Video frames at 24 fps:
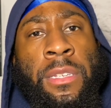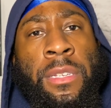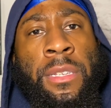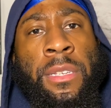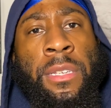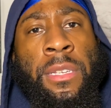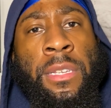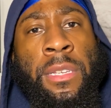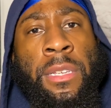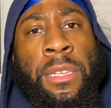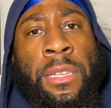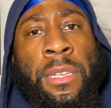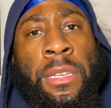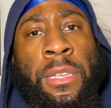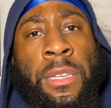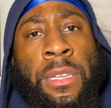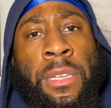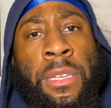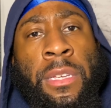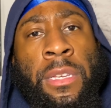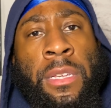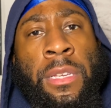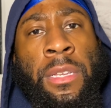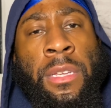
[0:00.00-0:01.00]

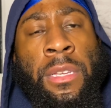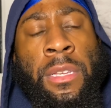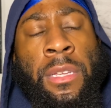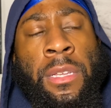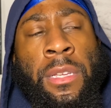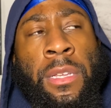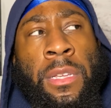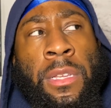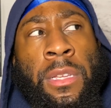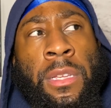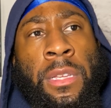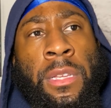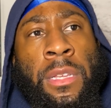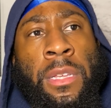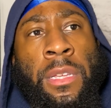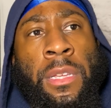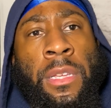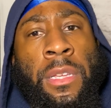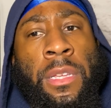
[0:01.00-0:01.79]
Nothing is said.